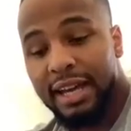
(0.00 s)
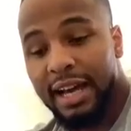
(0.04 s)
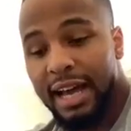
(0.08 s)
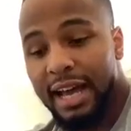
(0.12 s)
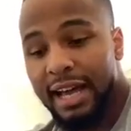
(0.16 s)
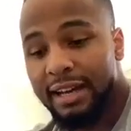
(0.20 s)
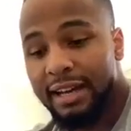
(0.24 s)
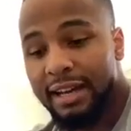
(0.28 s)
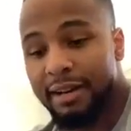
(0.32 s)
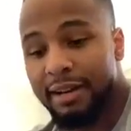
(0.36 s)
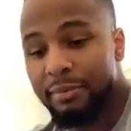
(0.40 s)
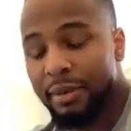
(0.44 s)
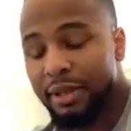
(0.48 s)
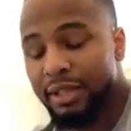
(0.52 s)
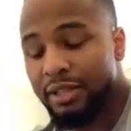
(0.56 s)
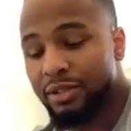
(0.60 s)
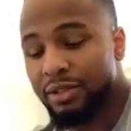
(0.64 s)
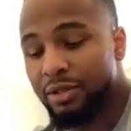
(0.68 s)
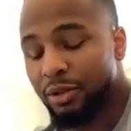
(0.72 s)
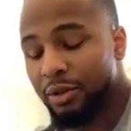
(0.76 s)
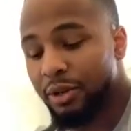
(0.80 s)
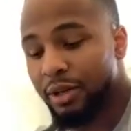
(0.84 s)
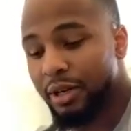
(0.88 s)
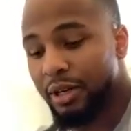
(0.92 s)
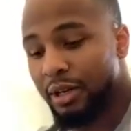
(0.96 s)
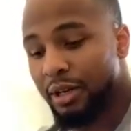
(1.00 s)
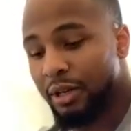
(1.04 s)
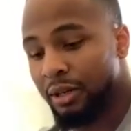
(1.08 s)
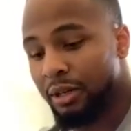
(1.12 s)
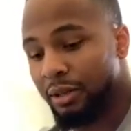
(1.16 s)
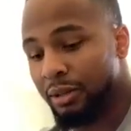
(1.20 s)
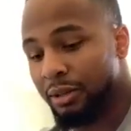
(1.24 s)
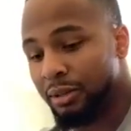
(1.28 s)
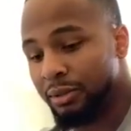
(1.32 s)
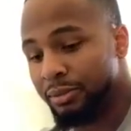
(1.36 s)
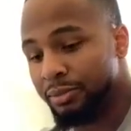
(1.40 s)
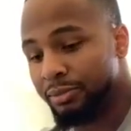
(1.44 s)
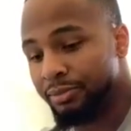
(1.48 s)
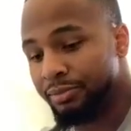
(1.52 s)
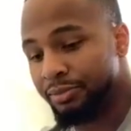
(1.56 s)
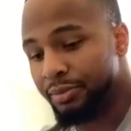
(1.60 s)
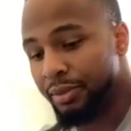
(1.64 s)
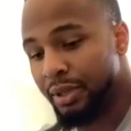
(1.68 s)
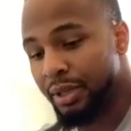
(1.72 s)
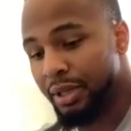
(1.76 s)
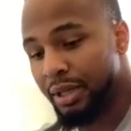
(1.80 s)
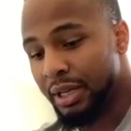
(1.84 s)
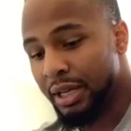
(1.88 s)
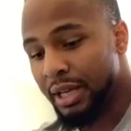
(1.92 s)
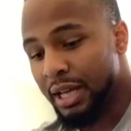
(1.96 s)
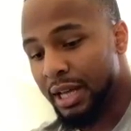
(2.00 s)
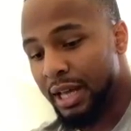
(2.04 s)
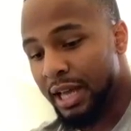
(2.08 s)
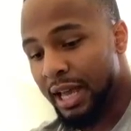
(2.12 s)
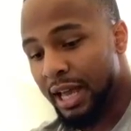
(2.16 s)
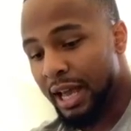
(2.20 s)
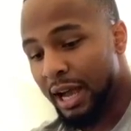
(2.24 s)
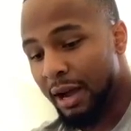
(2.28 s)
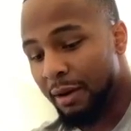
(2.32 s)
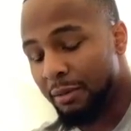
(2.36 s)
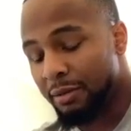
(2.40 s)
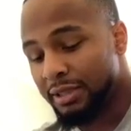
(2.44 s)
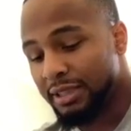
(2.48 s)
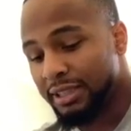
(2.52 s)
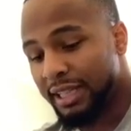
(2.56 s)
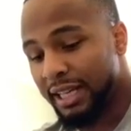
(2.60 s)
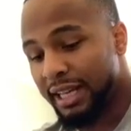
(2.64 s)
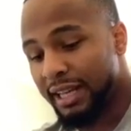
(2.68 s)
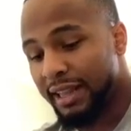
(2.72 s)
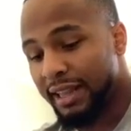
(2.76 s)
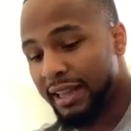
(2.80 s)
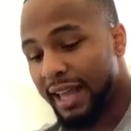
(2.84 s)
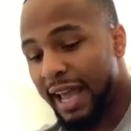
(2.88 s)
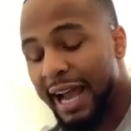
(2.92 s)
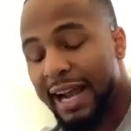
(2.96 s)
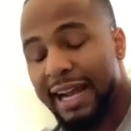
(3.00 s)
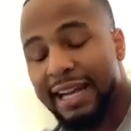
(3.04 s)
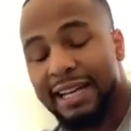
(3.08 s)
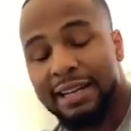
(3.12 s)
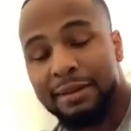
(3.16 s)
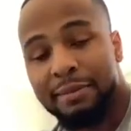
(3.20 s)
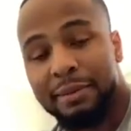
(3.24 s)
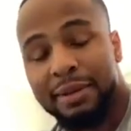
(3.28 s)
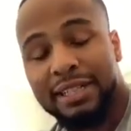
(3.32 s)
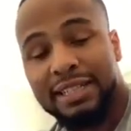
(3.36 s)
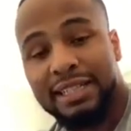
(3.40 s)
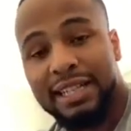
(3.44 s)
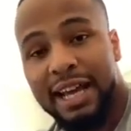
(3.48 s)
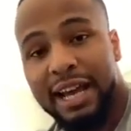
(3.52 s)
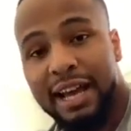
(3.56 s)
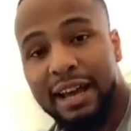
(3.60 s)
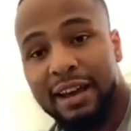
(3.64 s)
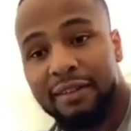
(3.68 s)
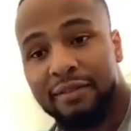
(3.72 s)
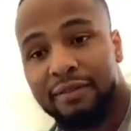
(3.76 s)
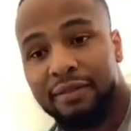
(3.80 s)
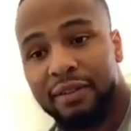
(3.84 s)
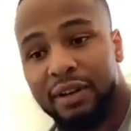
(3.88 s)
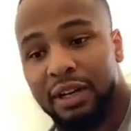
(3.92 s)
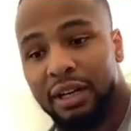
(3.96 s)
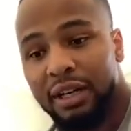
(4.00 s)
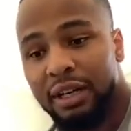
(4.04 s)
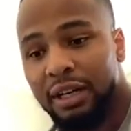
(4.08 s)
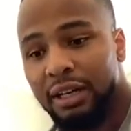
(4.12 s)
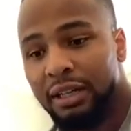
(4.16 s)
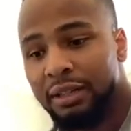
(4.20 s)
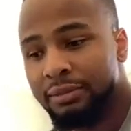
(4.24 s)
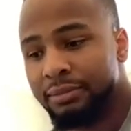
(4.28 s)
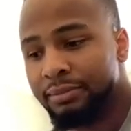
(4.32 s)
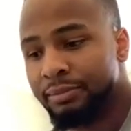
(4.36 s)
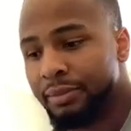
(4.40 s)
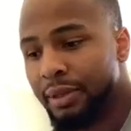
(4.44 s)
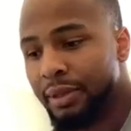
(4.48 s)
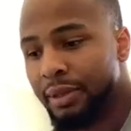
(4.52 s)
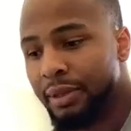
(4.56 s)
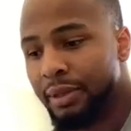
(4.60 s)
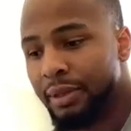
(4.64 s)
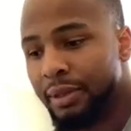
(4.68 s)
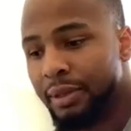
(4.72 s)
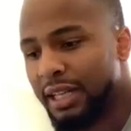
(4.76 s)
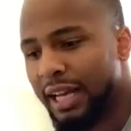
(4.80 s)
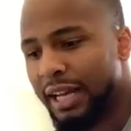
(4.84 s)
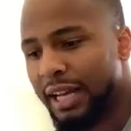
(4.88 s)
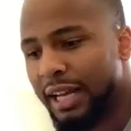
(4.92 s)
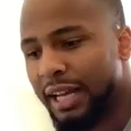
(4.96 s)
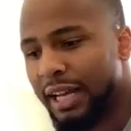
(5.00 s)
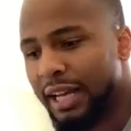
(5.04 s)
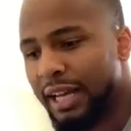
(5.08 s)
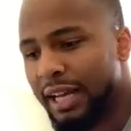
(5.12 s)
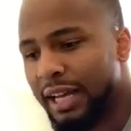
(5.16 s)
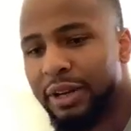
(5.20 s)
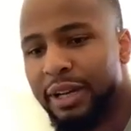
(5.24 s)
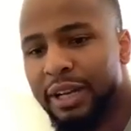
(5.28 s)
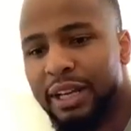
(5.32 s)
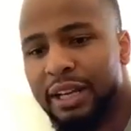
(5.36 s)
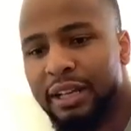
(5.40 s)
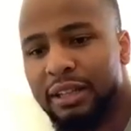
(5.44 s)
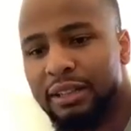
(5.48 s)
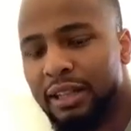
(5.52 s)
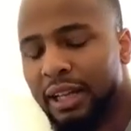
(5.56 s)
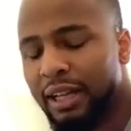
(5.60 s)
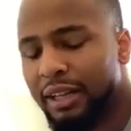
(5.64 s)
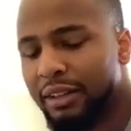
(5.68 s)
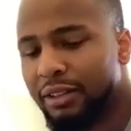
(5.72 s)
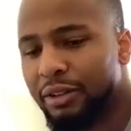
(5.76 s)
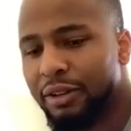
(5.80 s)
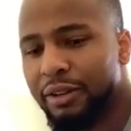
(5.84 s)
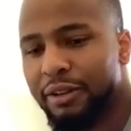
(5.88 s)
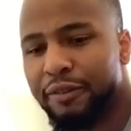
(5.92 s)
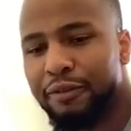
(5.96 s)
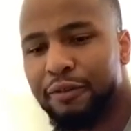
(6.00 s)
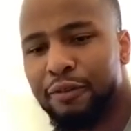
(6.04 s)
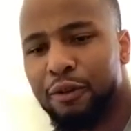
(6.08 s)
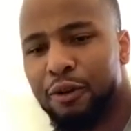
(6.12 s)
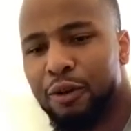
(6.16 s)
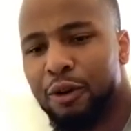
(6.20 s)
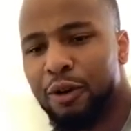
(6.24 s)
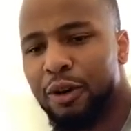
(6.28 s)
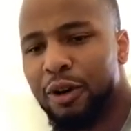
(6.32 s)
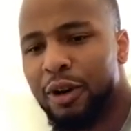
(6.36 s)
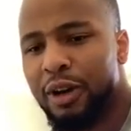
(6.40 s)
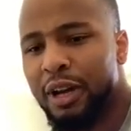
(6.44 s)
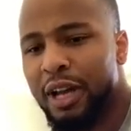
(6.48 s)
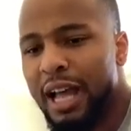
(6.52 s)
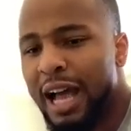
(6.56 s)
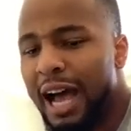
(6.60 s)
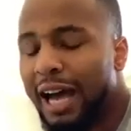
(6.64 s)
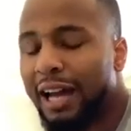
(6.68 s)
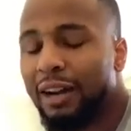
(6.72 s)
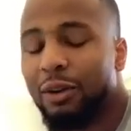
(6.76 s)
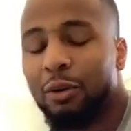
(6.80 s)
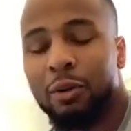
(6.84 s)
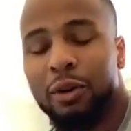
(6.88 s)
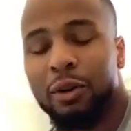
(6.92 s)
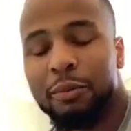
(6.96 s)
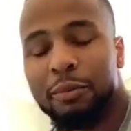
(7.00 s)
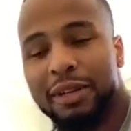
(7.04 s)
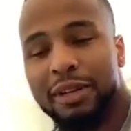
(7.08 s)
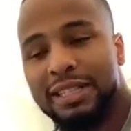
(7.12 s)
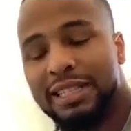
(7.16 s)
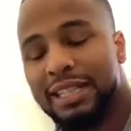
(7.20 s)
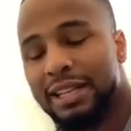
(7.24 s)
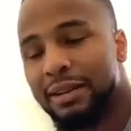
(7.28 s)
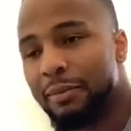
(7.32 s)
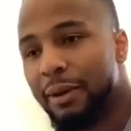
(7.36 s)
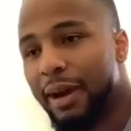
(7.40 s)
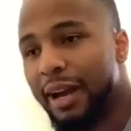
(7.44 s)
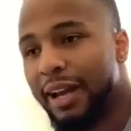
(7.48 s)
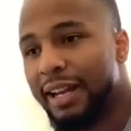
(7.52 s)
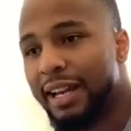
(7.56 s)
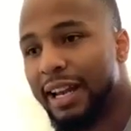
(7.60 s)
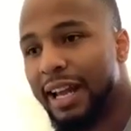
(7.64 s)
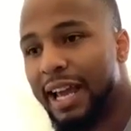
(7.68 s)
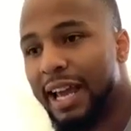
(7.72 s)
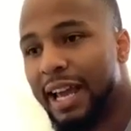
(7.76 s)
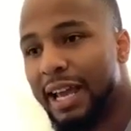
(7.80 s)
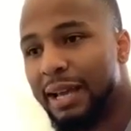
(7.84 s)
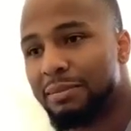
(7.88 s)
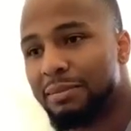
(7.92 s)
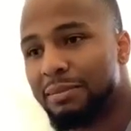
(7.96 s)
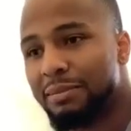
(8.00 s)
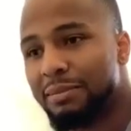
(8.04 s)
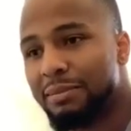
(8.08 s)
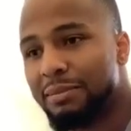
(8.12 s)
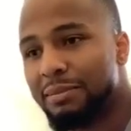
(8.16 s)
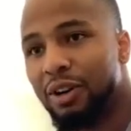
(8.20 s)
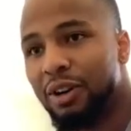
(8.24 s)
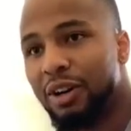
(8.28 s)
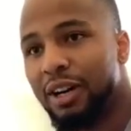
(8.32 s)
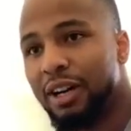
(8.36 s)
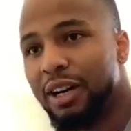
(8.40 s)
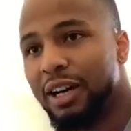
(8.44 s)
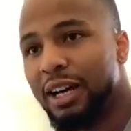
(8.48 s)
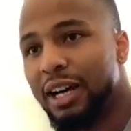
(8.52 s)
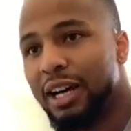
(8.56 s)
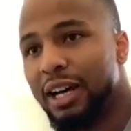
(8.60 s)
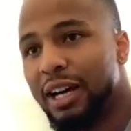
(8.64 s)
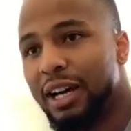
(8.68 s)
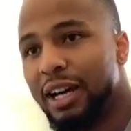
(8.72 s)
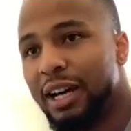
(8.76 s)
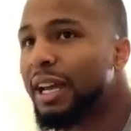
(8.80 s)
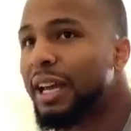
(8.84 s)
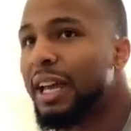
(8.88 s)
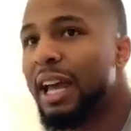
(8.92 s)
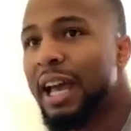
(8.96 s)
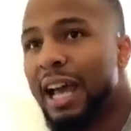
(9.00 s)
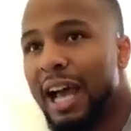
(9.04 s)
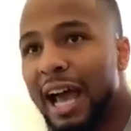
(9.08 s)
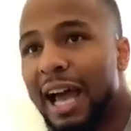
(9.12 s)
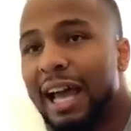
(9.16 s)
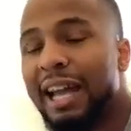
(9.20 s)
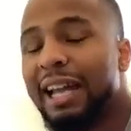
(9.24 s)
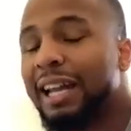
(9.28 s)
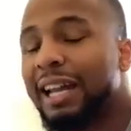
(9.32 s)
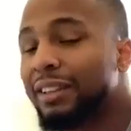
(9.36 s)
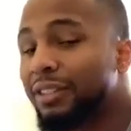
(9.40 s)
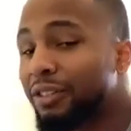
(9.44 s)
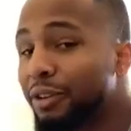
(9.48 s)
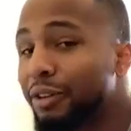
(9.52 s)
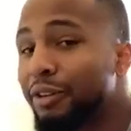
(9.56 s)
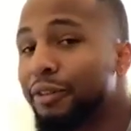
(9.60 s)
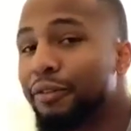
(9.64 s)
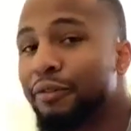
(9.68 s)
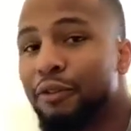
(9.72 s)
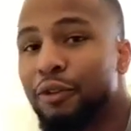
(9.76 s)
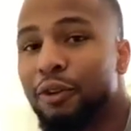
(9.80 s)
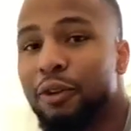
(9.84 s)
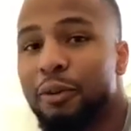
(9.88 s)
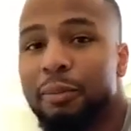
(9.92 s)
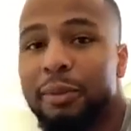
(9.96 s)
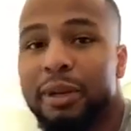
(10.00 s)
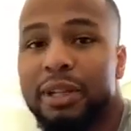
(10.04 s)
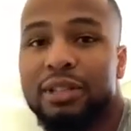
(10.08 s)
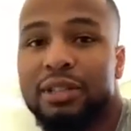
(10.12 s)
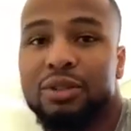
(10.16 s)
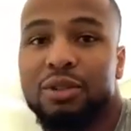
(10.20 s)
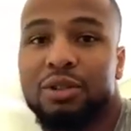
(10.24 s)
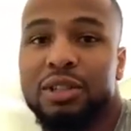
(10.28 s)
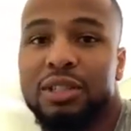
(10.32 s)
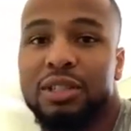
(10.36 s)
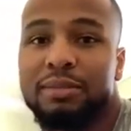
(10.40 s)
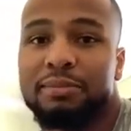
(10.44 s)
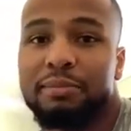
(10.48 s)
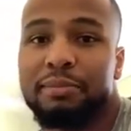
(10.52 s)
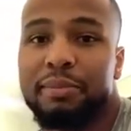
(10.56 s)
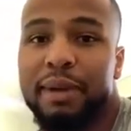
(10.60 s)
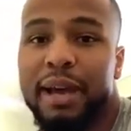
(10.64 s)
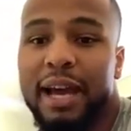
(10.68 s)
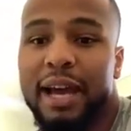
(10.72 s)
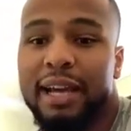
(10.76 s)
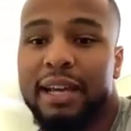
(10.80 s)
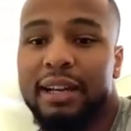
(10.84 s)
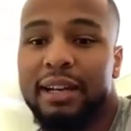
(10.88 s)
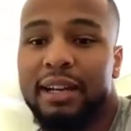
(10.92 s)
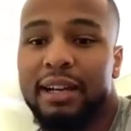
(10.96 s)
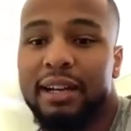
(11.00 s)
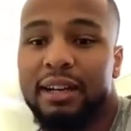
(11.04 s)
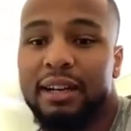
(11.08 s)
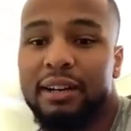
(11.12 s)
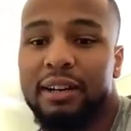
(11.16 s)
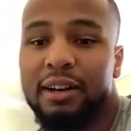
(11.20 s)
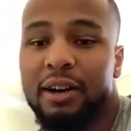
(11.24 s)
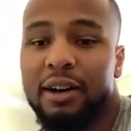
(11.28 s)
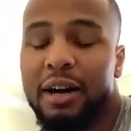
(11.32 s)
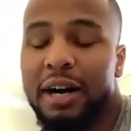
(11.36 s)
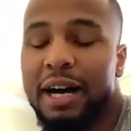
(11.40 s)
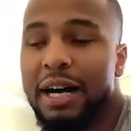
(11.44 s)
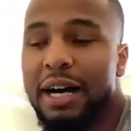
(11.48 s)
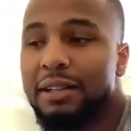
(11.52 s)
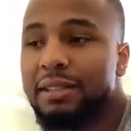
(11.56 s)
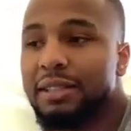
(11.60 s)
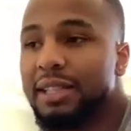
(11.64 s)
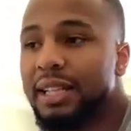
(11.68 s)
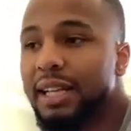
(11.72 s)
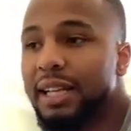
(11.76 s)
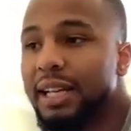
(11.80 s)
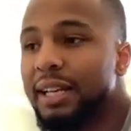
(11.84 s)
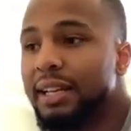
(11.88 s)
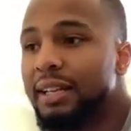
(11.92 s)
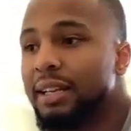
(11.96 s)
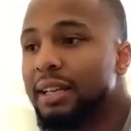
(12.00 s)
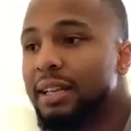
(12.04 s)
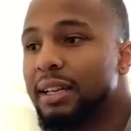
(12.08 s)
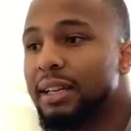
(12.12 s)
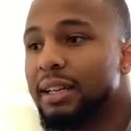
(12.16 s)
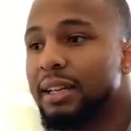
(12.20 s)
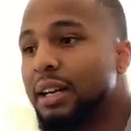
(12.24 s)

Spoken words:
I had a mentor. I would say the academic staff. It was, like three or four. I don't want to miss anybody's name. So, I had, like, three or four mentors back in Ohio State.